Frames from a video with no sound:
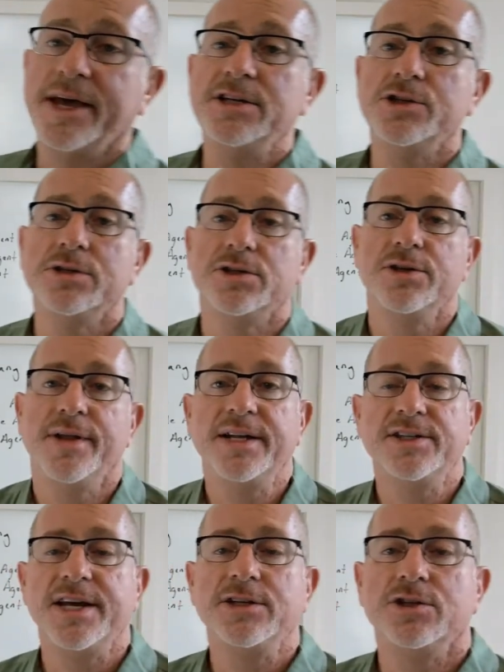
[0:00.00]
agents, so
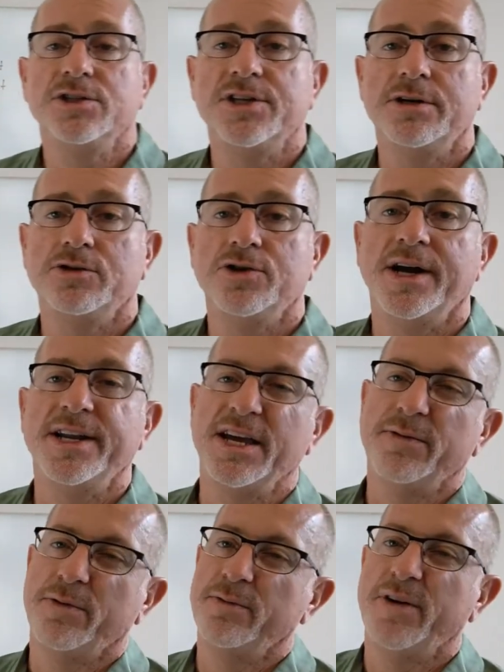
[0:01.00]
that's agents that are trying to
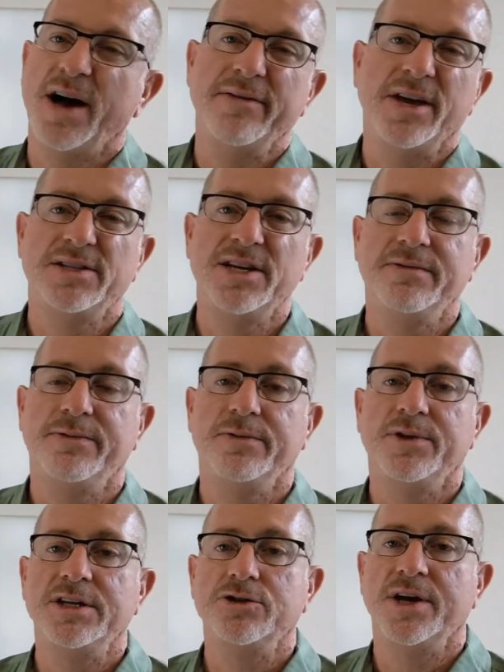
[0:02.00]
get from 5, 8, 10,
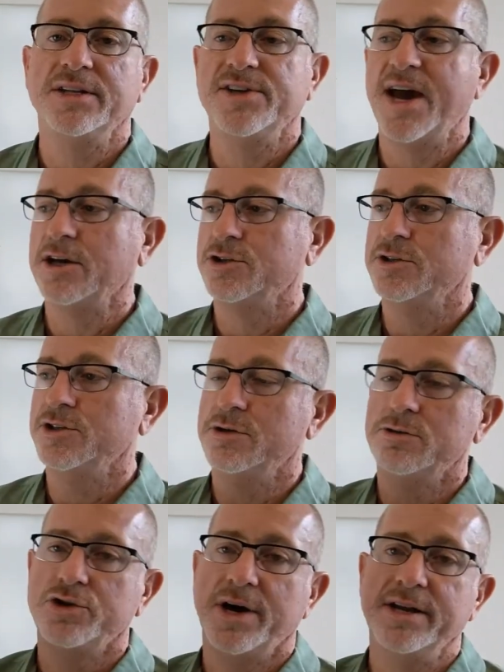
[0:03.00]
15 transactions, and
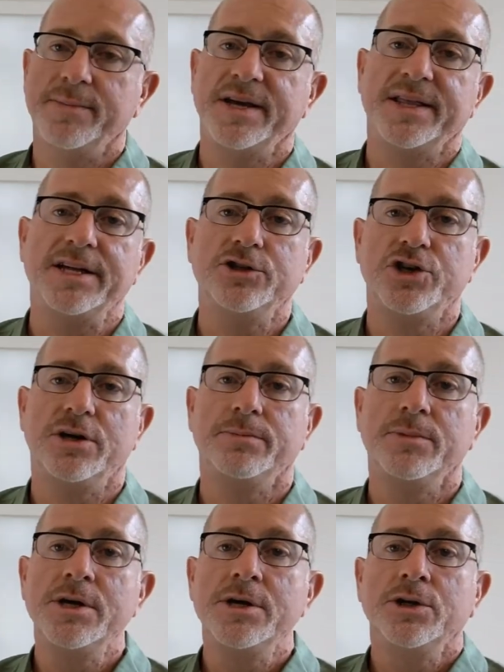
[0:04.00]
they're trying to make that jump
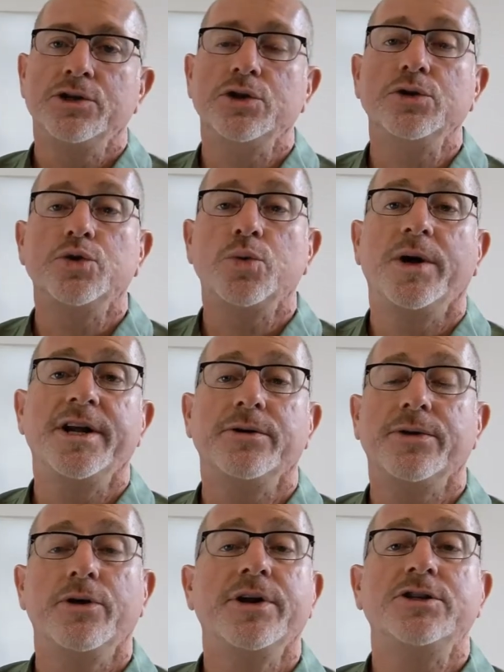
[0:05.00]
to 20 or
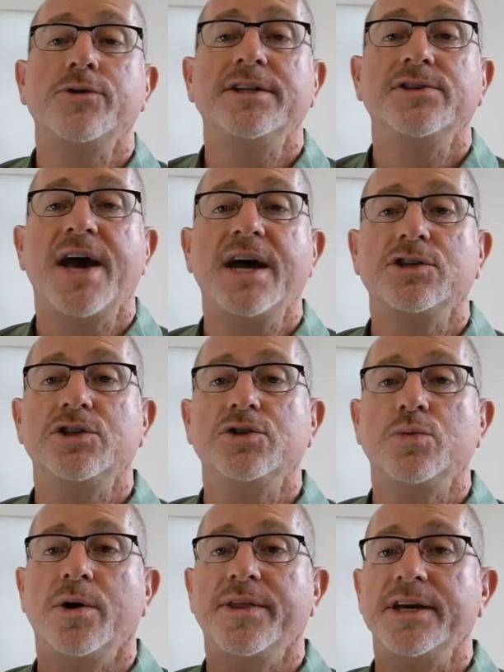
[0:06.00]
30
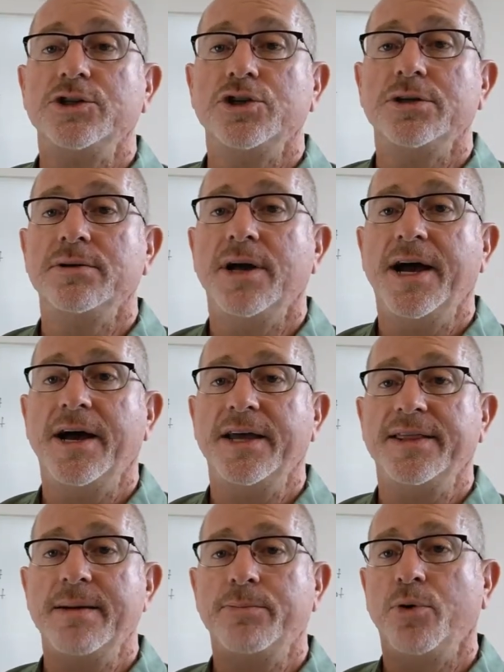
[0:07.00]
transactions where they should,
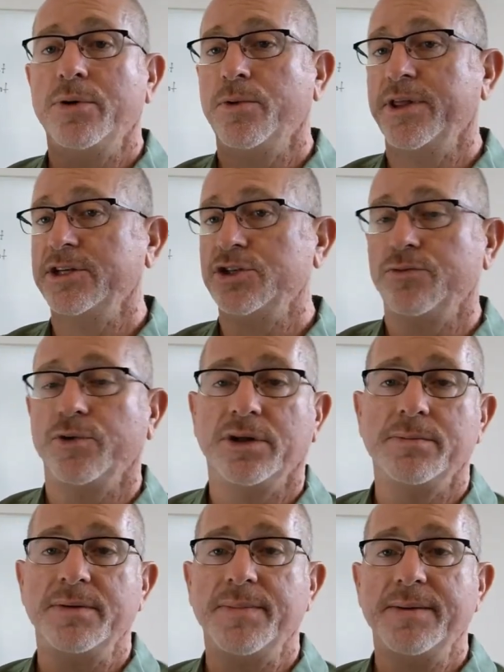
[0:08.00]
at that point, where they should
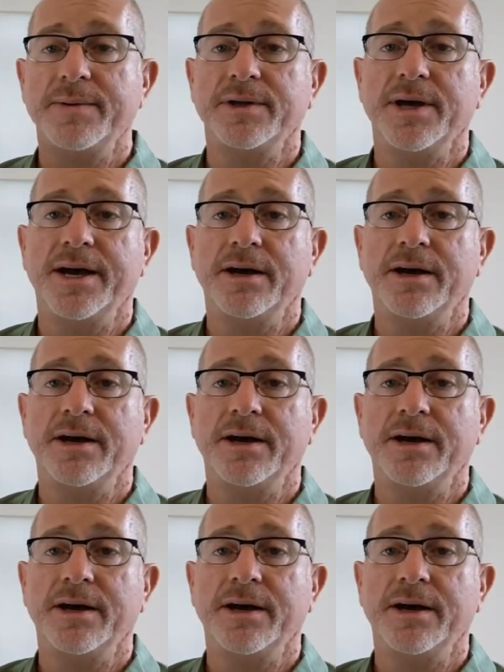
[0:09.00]
really be maybe